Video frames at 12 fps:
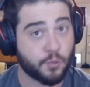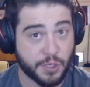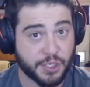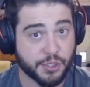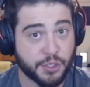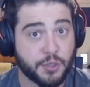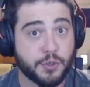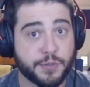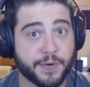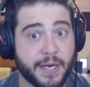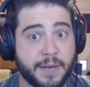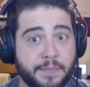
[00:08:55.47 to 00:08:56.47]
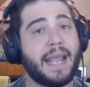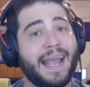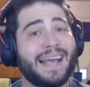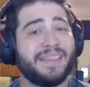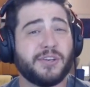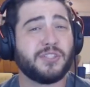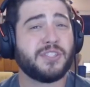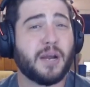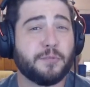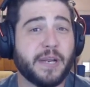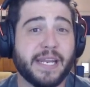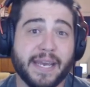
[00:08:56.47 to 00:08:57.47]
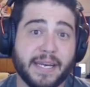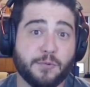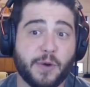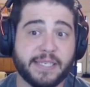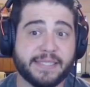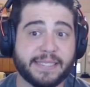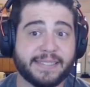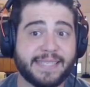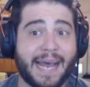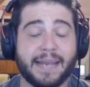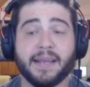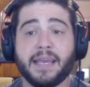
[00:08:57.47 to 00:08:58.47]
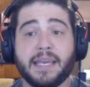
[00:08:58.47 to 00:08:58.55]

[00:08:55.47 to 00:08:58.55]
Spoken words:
which is huge for him, and there's not really any wasted stat.